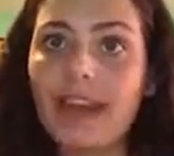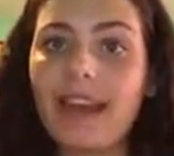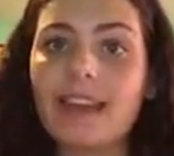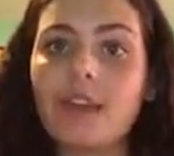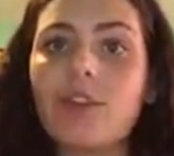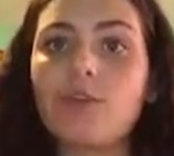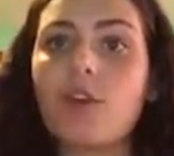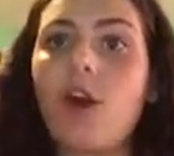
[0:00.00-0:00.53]

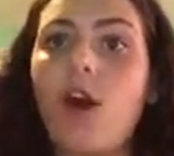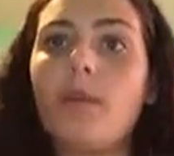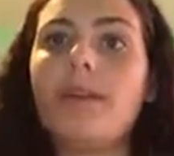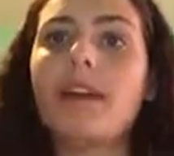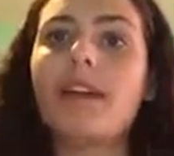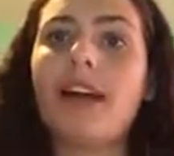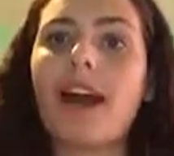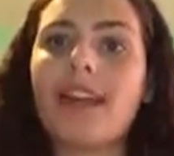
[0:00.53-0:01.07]
and you've taught
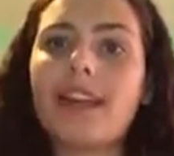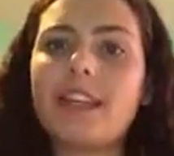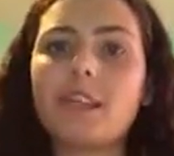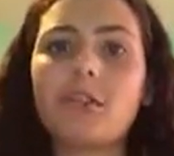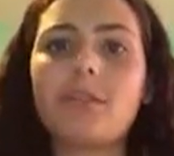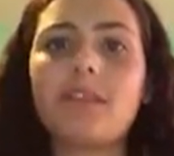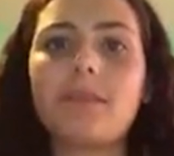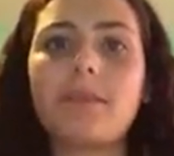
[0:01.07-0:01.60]
me that
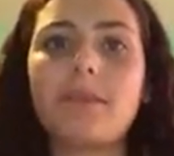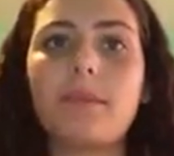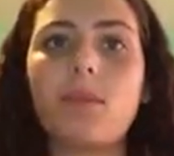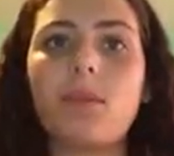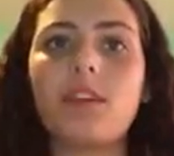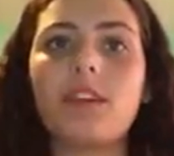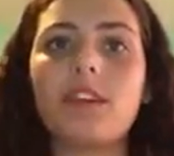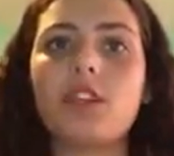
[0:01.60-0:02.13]
history can be
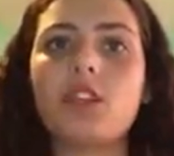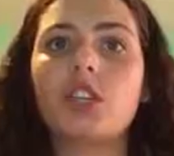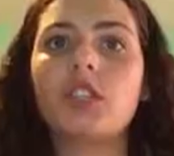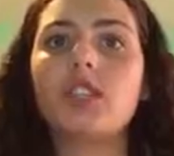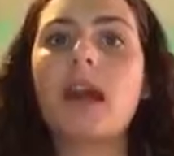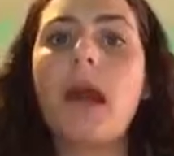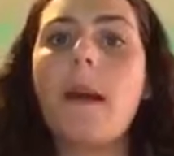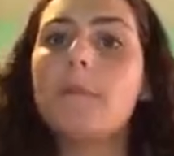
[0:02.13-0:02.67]
more than just
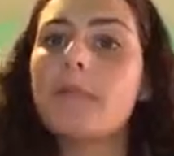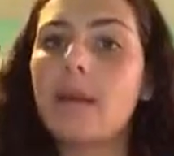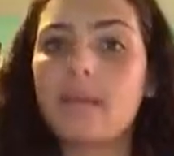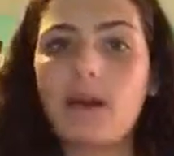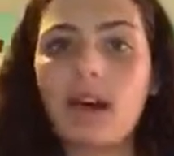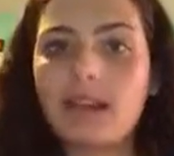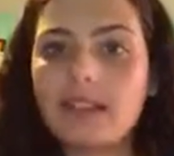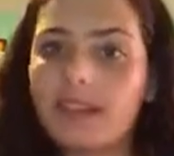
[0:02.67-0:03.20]

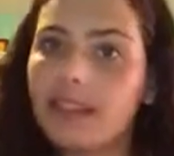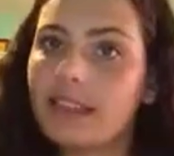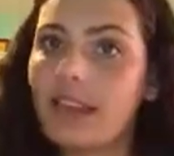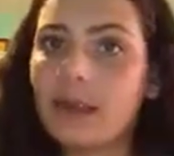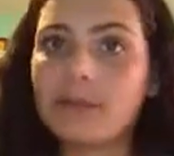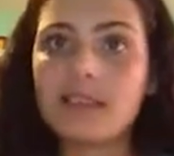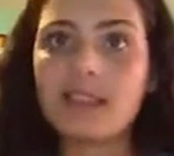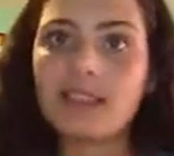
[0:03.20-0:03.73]
memorizing
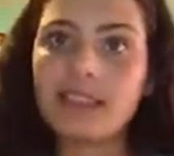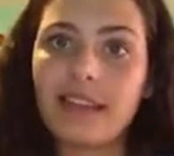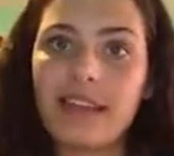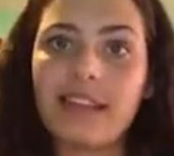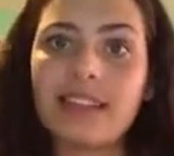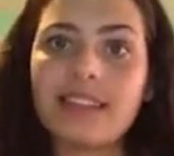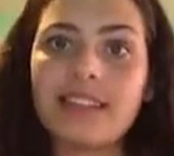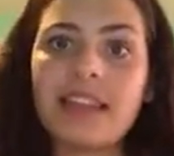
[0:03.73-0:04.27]
names and
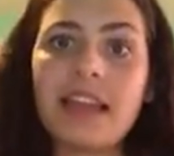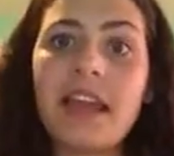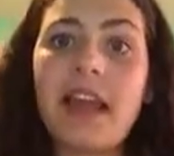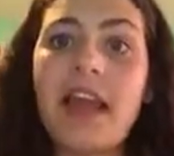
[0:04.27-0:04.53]
dates,